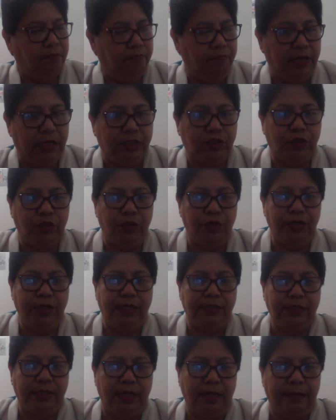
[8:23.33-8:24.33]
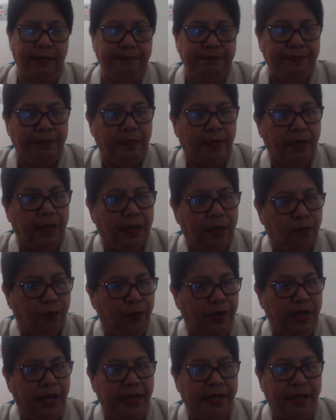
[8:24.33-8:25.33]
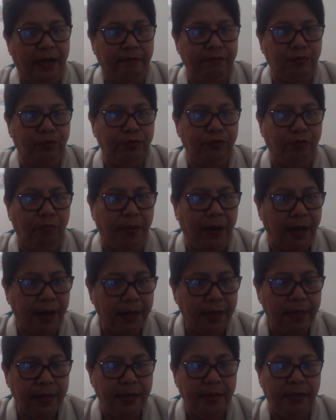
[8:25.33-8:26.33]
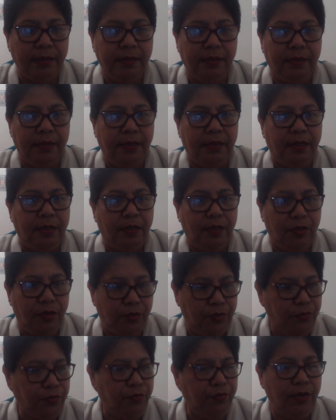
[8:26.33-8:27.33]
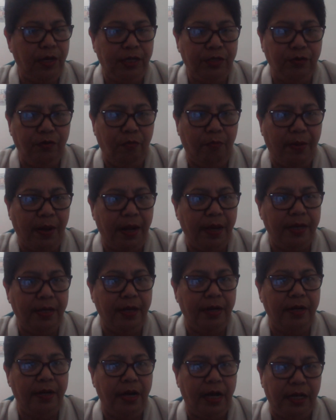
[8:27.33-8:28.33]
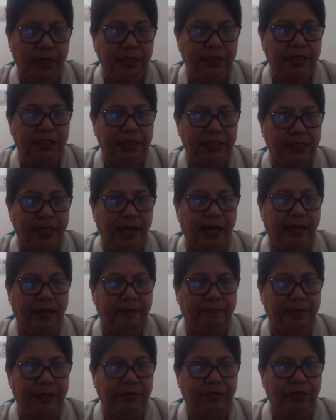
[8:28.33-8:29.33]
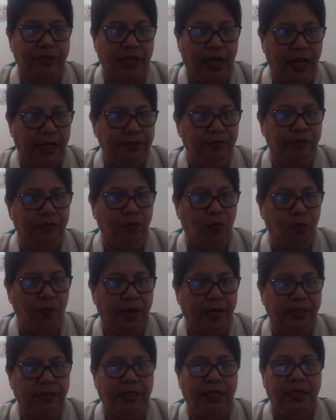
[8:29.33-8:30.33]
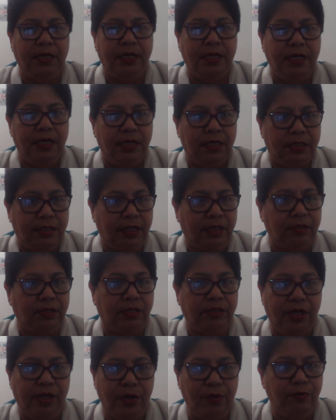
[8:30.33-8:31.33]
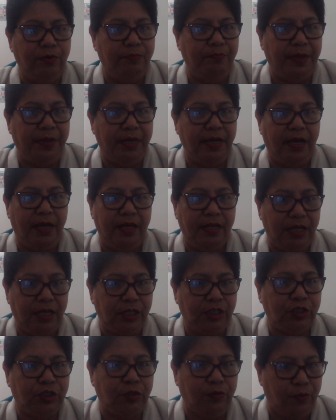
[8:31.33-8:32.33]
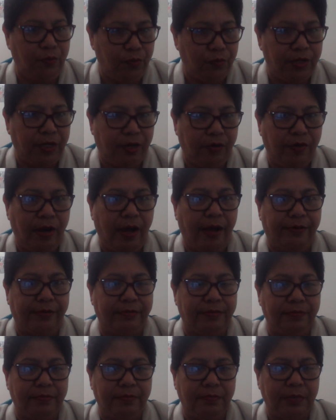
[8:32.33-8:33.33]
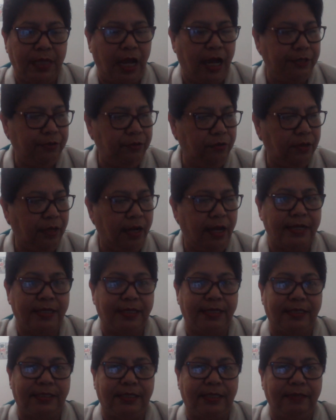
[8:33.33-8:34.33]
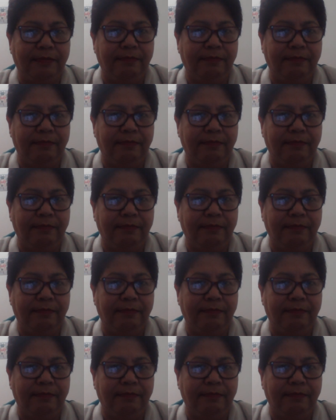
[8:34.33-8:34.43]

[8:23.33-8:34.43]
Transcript: Make sure that when I come to Dubai, you and your buyer understand, because I don't want that there would be an issue on the ground. I don't like it.